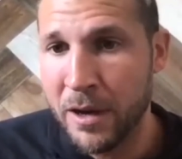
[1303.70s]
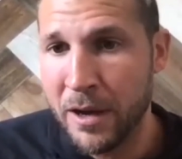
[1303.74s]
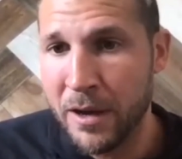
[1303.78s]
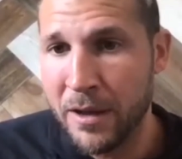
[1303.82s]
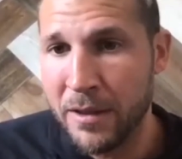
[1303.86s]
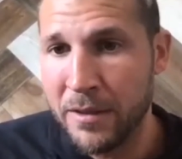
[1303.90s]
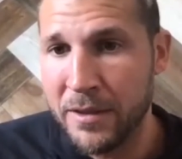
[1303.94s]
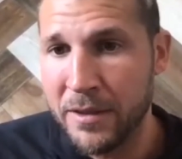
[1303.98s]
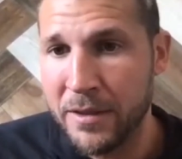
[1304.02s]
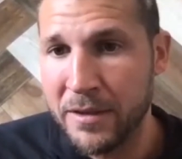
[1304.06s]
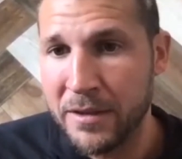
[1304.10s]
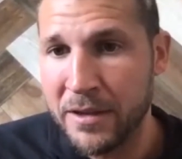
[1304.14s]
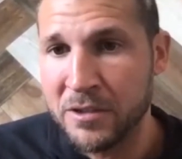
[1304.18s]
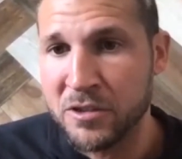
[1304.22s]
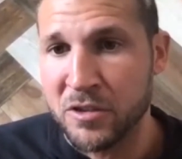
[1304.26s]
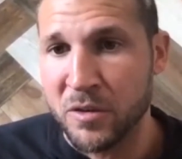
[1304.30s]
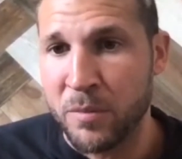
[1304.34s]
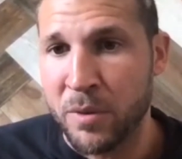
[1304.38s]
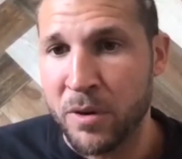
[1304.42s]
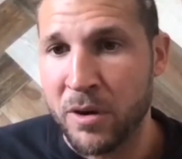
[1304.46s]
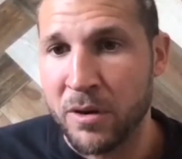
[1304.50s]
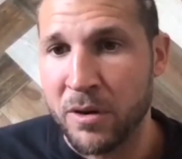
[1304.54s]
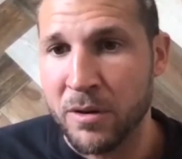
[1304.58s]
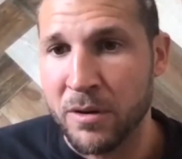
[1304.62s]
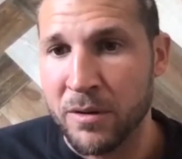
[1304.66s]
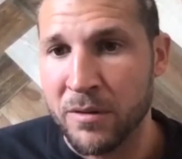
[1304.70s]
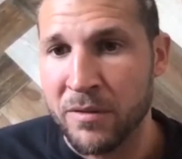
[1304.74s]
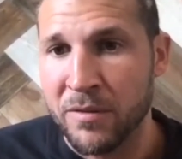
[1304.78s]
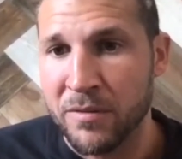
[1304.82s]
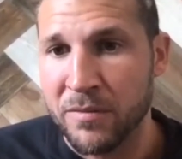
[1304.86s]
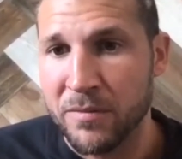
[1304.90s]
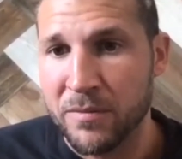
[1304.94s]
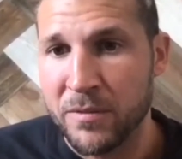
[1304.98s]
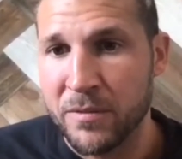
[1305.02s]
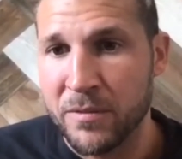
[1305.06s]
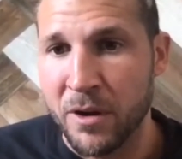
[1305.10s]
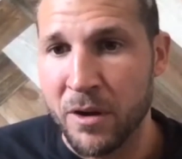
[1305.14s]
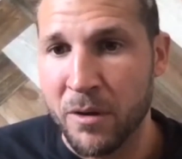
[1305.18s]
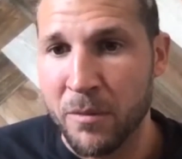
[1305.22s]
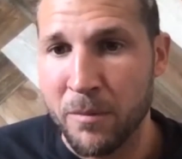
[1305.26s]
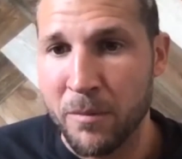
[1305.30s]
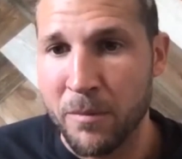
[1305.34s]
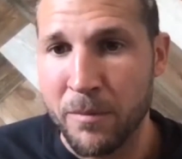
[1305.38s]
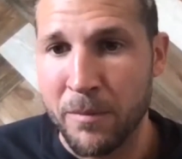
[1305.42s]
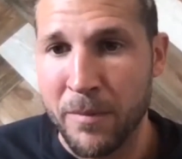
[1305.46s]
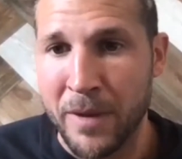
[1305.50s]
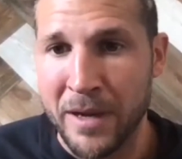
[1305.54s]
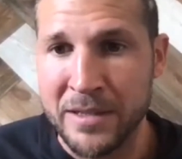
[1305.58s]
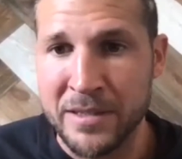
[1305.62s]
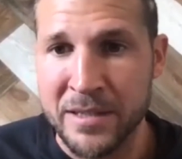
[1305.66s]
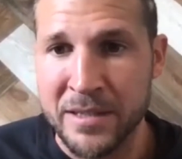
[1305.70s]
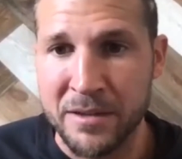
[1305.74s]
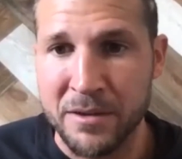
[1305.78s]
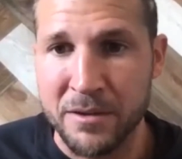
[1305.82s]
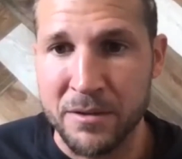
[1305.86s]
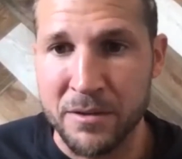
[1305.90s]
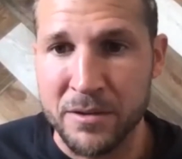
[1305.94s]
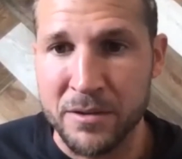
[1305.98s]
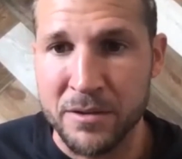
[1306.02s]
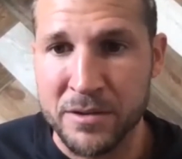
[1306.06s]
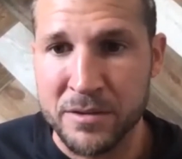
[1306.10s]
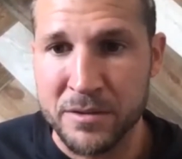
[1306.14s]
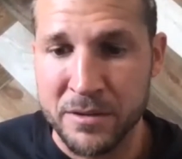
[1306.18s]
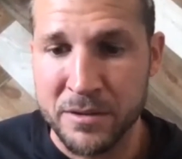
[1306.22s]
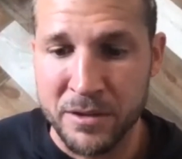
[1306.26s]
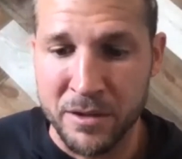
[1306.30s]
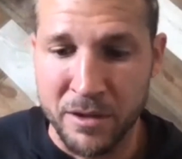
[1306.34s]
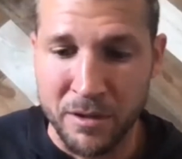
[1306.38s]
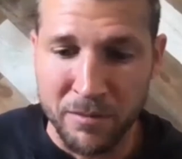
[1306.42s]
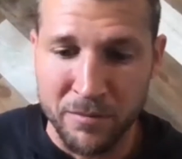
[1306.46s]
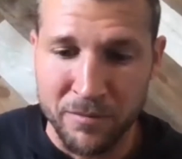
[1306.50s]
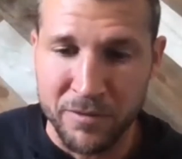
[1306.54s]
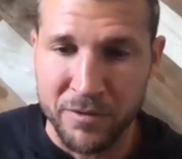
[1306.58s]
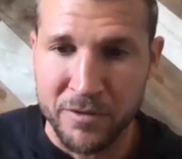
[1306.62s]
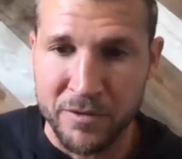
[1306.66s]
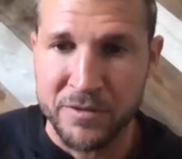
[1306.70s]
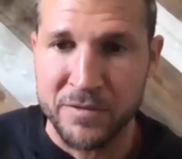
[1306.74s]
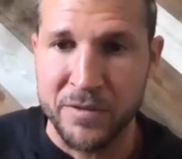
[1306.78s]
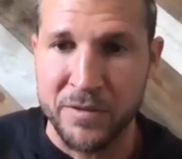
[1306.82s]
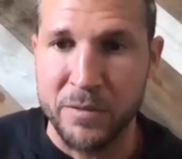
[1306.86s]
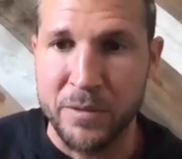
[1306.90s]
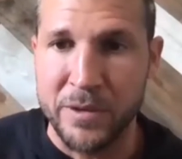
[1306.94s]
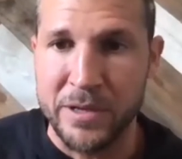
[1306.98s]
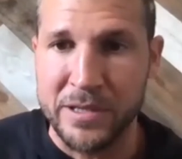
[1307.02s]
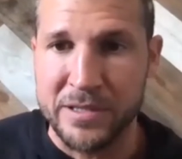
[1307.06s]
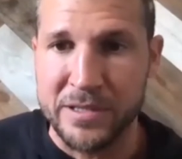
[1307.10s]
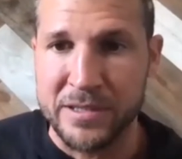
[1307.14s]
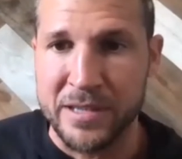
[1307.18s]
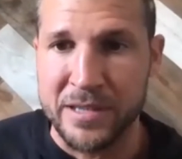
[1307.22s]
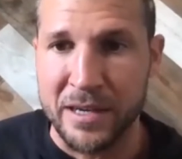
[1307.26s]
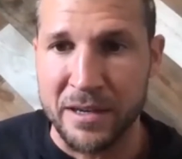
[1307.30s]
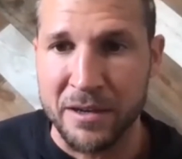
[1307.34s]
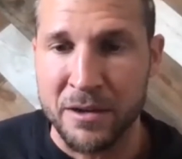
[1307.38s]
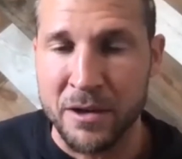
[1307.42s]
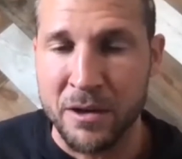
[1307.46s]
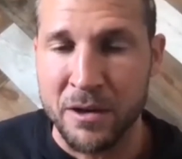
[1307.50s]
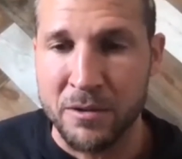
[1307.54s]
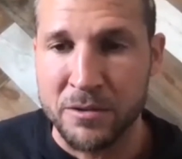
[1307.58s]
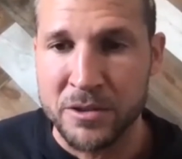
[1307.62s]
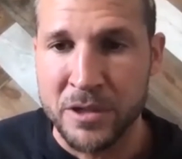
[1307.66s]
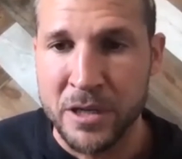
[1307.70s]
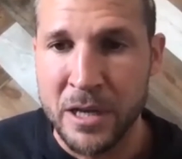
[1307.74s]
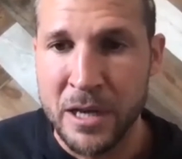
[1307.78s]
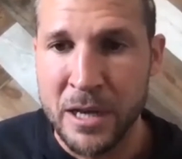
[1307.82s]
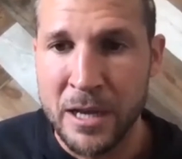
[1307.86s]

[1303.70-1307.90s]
initial part of, my tenure's, first few weeks as head coach.